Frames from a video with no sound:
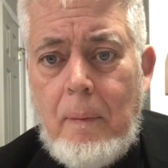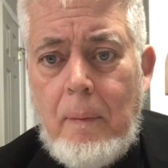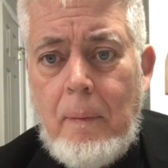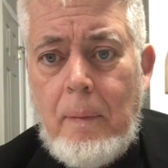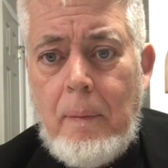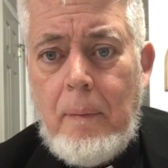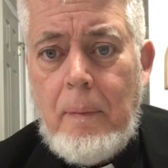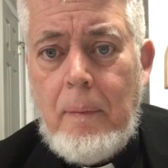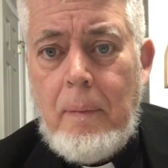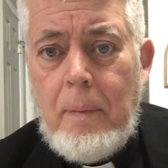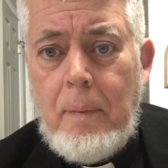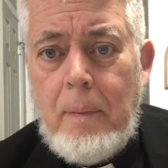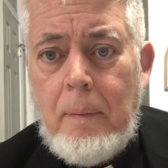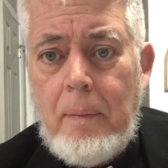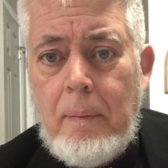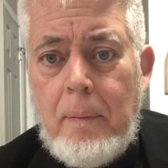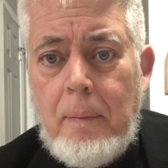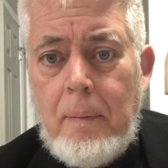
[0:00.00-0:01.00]

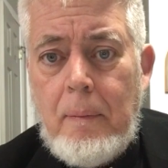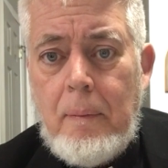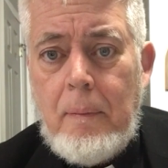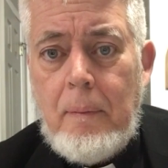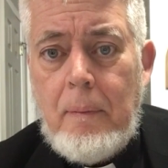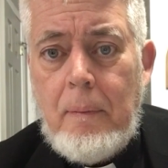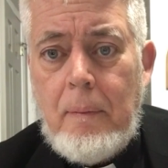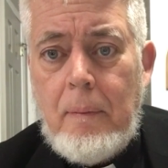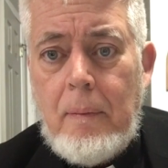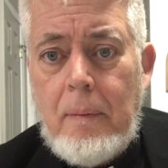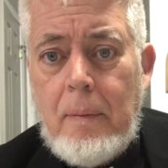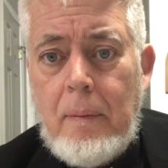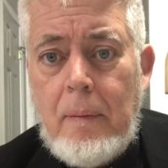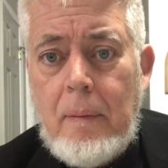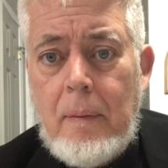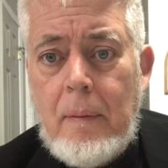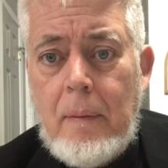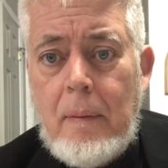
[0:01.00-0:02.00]

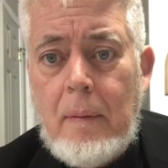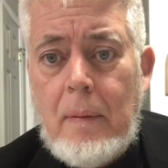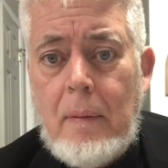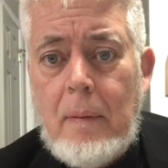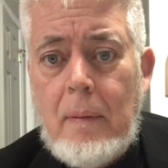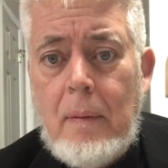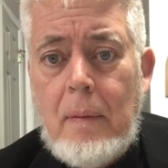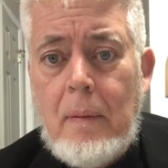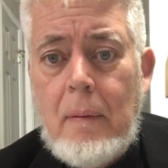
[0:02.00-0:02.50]
(silence)